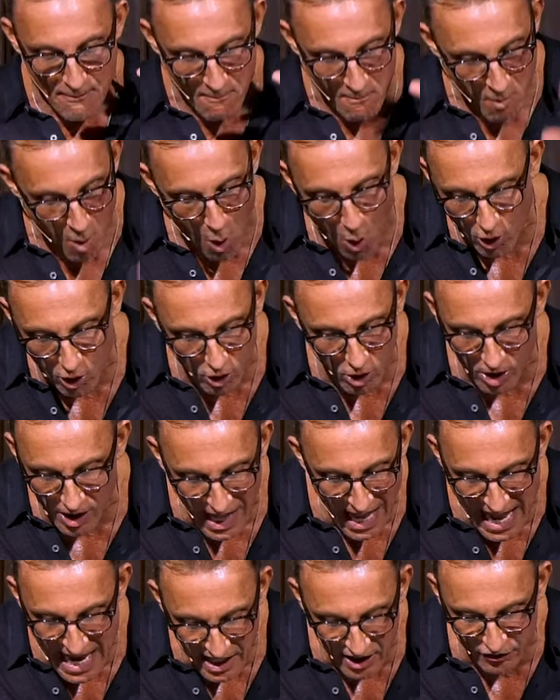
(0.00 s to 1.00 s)

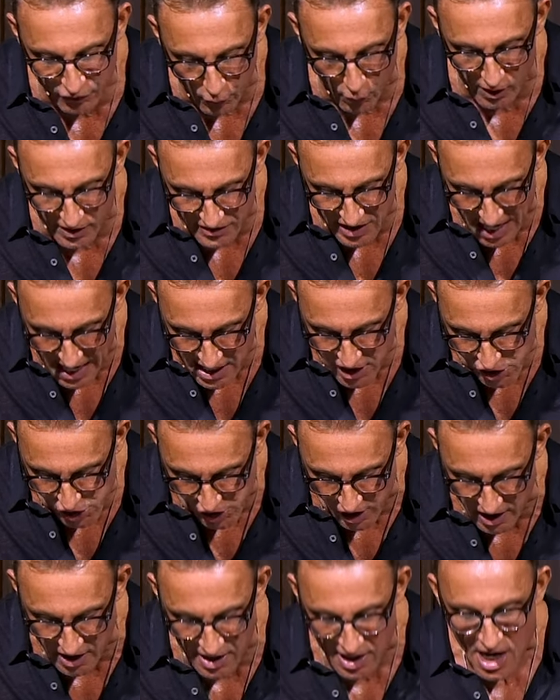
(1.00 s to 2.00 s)
moral
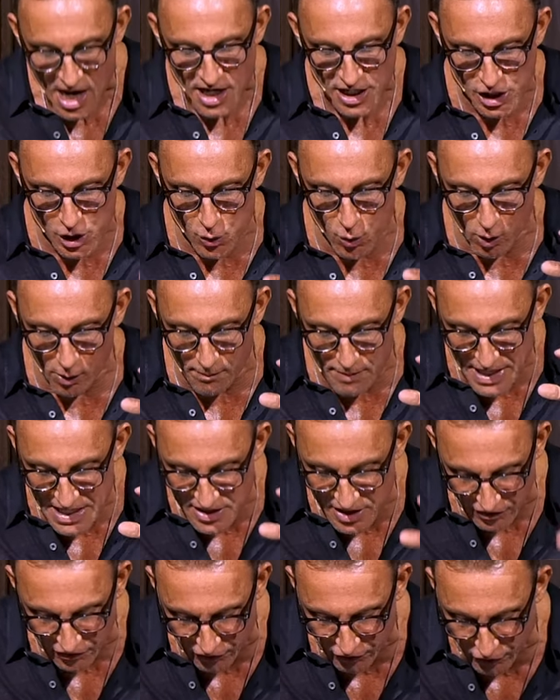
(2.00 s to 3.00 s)
exhortation, you will be
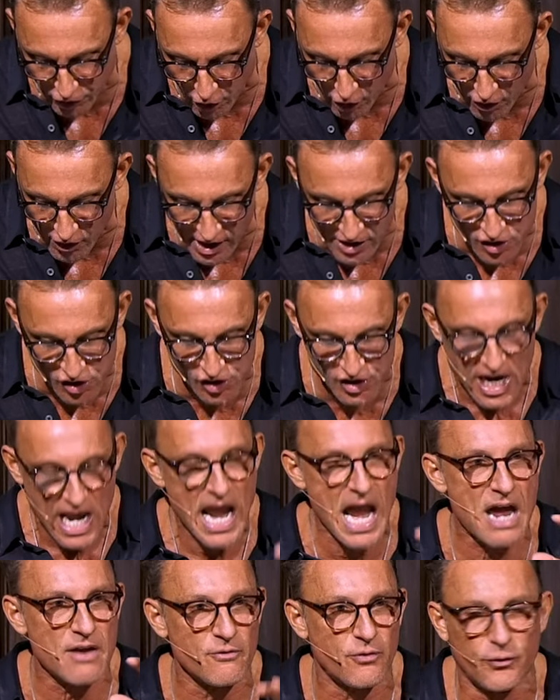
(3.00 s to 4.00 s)
discouraged
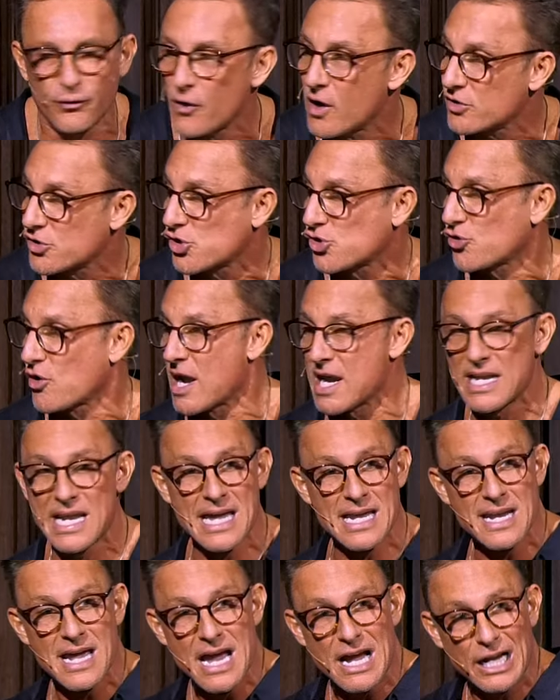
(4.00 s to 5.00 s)
and
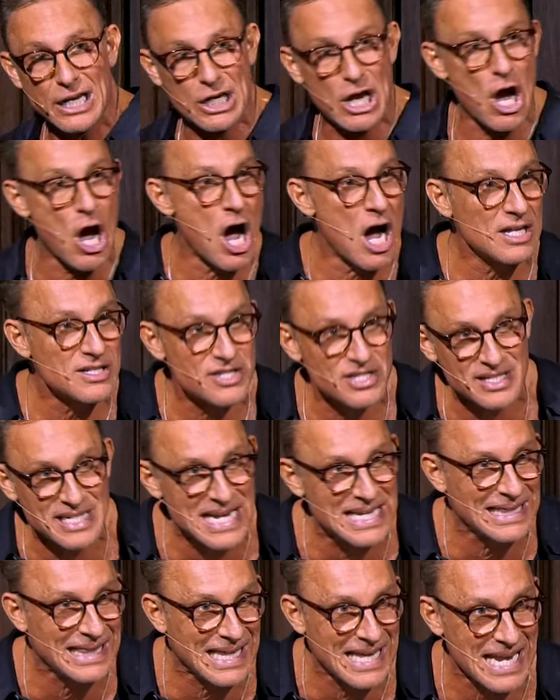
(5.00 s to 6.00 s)
frustrated
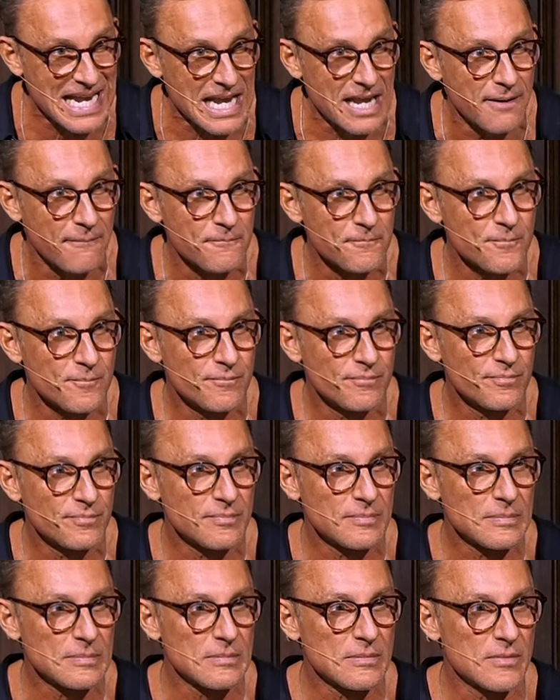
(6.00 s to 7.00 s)
constantly.
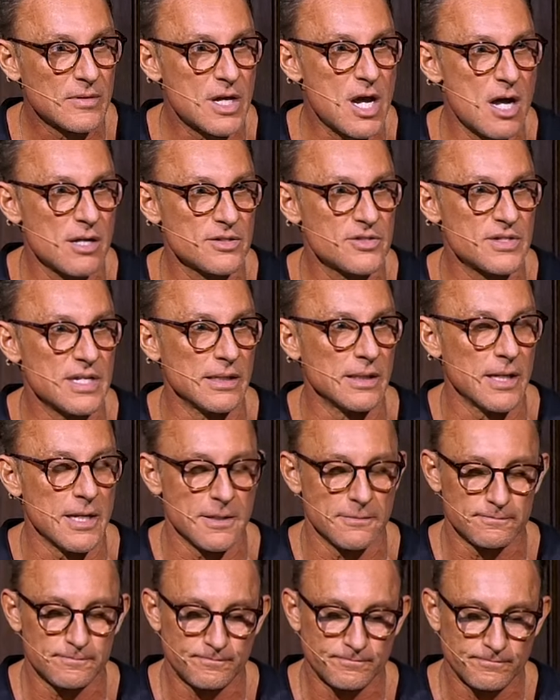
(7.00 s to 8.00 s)
Constantly.